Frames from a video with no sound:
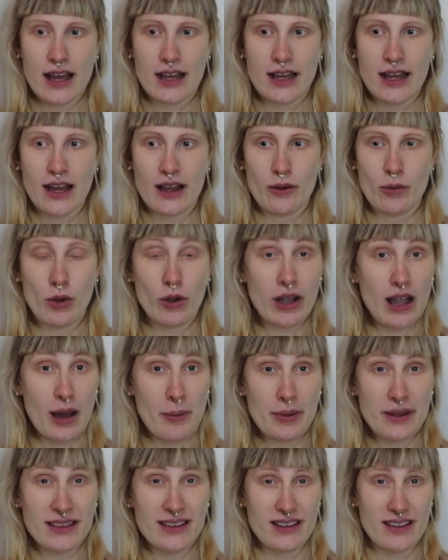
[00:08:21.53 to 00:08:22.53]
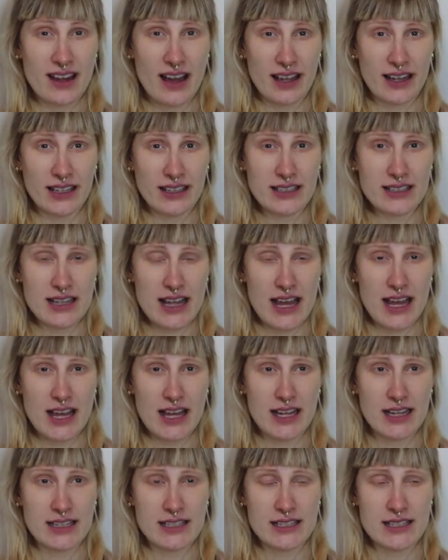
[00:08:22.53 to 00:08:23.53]
I woke up in the night
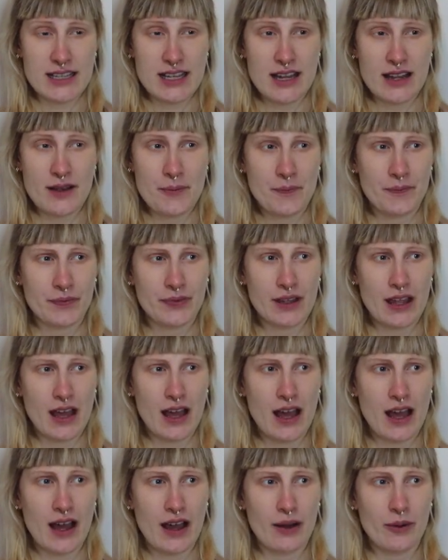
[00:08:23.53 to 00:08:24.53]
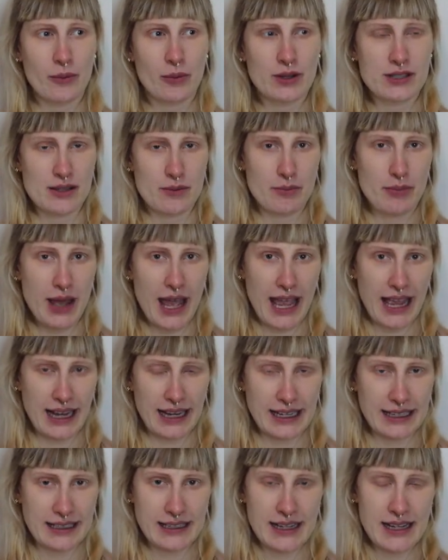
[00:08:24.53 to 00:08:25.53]
and I was in
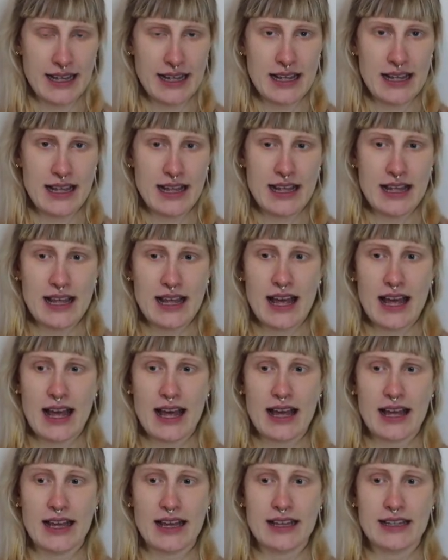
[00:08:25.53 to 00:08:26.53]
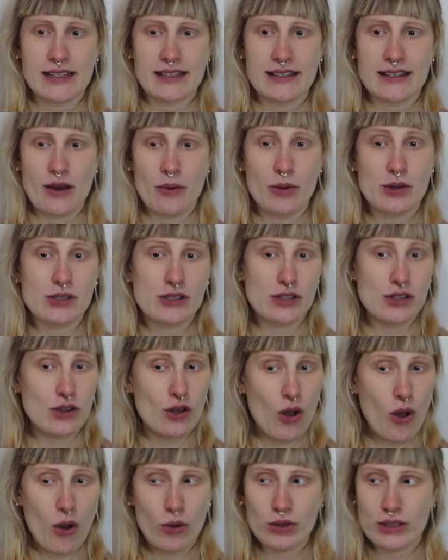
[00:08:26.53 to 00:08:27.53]
pain, and that was
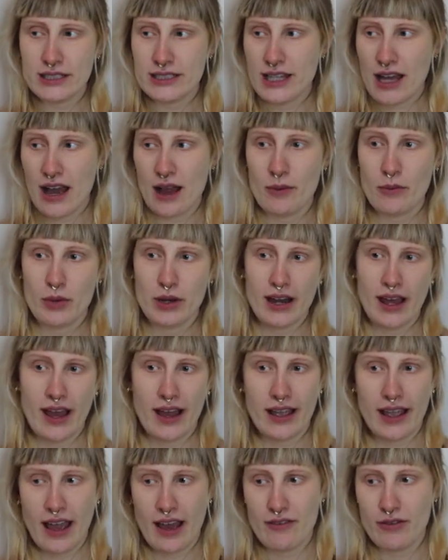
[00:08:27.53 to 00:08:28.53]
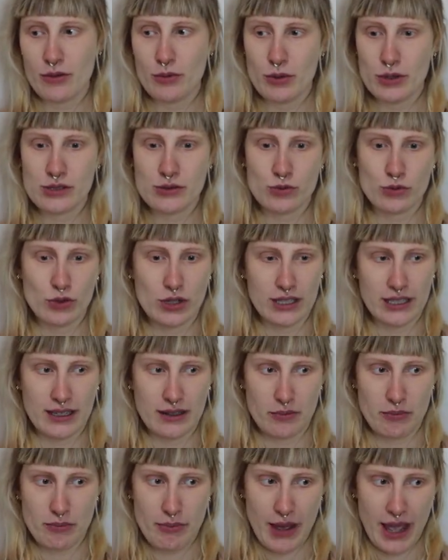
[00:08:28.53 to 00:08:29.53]
the only time when I ever was really
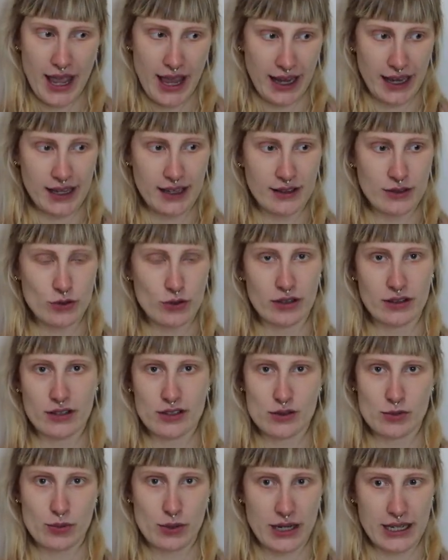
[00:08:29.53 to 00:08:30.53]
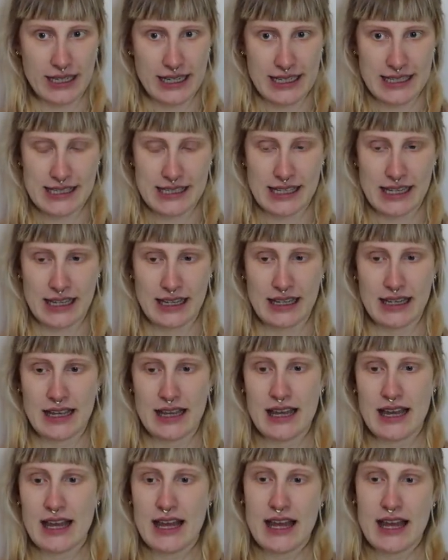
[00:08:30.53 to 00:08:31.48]
in pain during this pregnancy.